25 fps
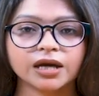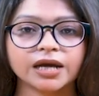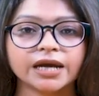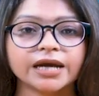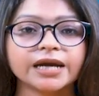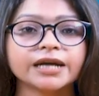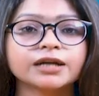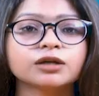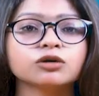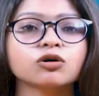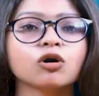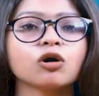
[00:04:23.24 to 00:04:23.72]

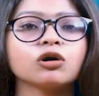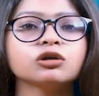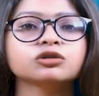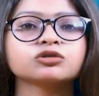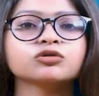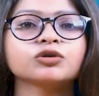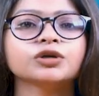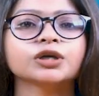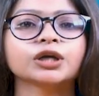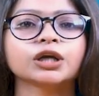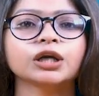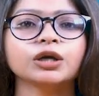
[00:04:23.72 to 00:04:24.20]
It
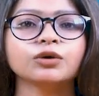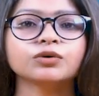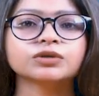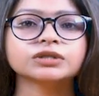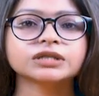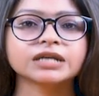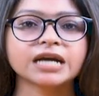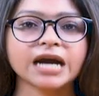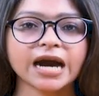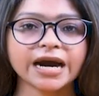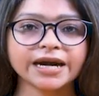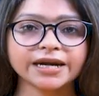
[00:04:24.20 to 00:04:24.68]
also includes
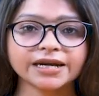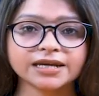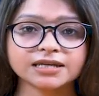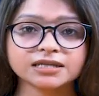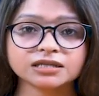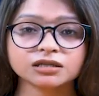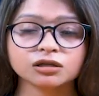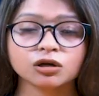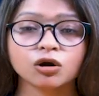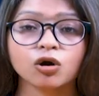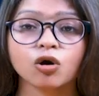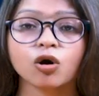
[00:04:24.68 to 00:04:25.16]

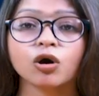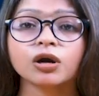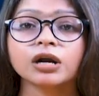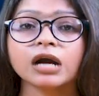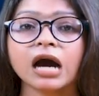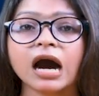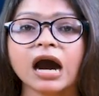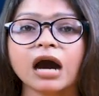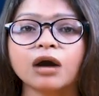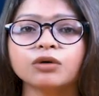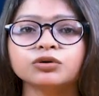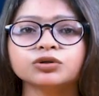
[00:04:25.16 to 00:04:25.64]
guidance on
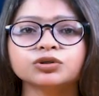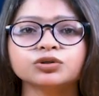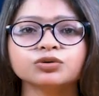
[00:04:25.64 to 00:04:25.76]
how